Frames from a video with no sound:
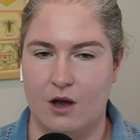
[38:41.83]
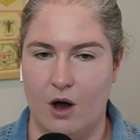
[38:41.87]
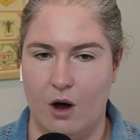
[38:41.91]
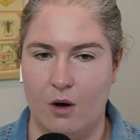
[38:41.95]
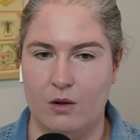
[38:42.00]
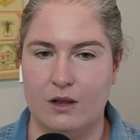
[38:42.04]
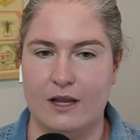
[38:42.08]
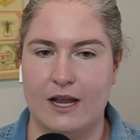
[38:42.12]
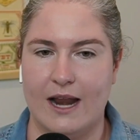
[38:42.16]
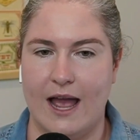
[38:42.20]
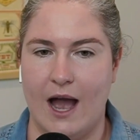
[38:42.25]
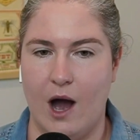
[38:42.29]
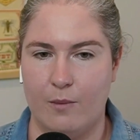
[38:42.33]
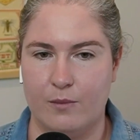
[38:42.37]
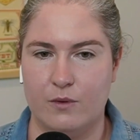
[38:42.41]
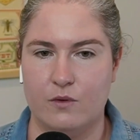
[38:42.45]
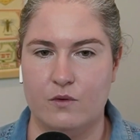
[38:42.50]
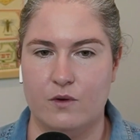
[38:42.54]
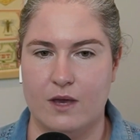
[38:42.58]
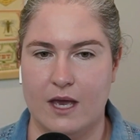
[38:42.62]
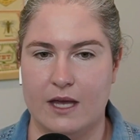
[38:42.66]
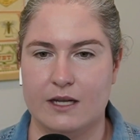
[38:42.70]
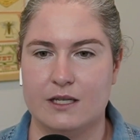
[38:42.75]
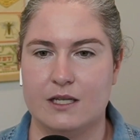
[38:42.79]
goal and help
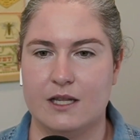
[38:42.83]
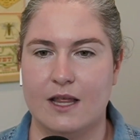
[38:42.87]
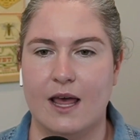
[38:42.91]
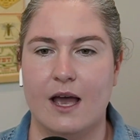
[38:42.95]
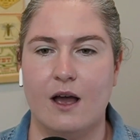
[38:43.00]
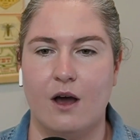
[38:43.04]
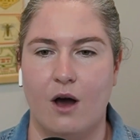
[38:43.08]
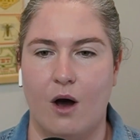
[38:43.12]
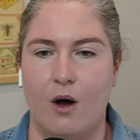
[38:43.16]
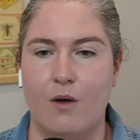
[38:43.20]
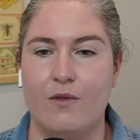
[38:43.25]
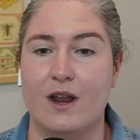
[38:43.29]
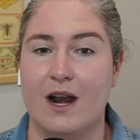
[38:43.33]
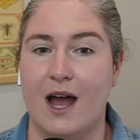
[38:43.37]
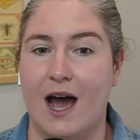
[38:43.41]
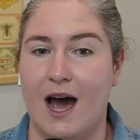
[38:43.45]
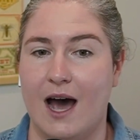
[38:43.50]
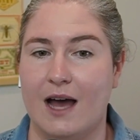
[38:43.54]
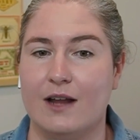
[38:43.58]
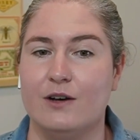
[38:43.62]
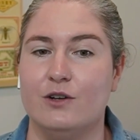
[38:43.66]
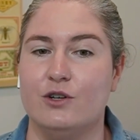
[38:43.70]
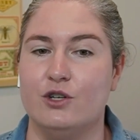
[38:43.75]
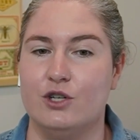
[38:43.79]
you get to that goal that
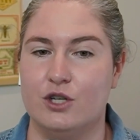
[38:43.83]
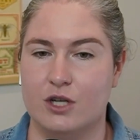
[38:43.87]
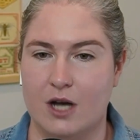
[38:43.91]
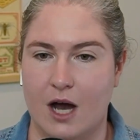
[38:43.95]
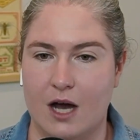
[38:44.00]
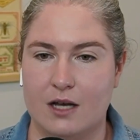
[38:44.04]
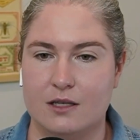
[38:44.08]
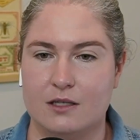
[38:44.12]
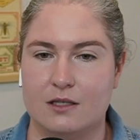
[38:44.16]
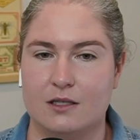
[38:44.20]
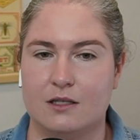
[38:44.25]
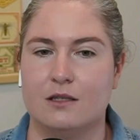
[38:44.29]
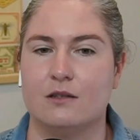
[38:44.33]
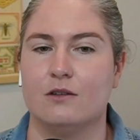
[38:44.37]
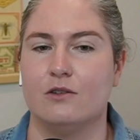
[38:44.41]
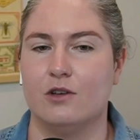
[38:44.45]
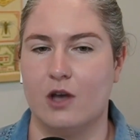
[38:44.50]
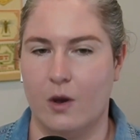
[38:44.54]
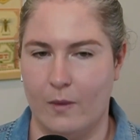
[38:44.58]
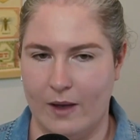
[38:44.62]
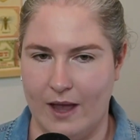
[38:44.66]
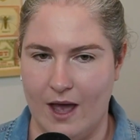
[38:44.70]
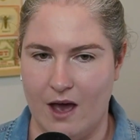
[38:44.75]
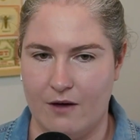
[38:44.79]
aren't just
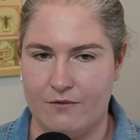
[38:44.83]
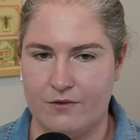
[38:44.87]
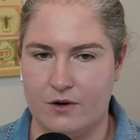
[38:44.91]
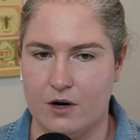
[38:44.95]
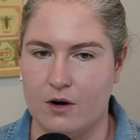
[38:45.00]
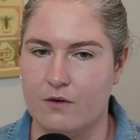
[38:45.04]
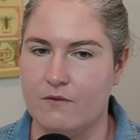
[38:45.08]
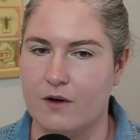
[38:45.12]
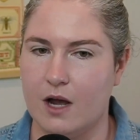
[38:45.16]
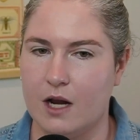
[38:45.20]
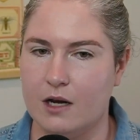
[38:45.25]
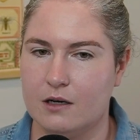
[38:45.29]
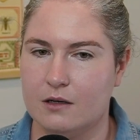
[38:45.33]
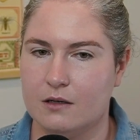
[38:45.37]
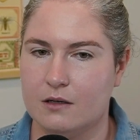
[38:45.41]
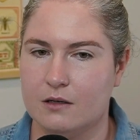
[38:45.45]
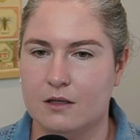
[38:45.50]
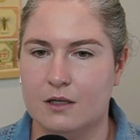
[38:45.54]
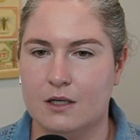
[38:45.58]
going out for a run.